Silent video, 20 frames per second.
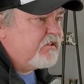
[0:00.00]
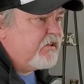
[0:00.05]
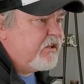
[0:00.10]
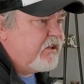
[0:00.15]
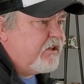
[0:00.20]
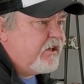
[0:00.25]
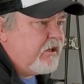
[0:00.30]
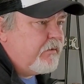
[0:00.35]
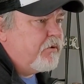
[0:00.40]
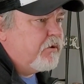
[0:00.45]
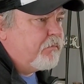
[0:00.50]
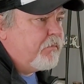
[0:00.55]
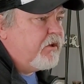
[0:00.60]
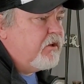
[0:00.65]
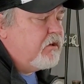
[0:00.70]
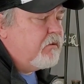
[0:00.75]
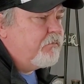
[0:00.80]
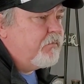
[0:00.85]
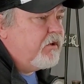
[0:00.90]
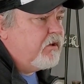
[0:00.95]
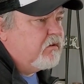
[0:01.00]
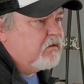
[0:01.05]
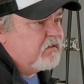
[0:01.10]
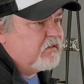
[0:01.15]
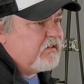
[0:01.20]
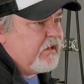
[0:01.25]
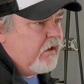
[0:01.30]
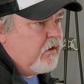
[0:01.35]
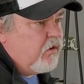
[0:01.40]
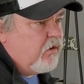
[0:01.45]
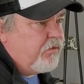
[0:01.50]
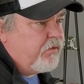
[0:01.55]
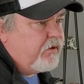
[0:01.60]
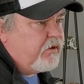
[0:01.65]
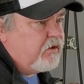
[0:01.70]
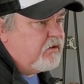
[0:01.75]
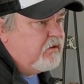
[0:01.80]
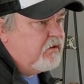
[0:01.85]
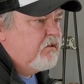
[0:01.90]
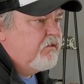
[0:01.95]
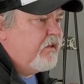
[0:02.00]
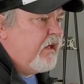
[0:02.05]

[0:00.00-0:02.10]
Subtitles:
to keep your peanut beetles healthy.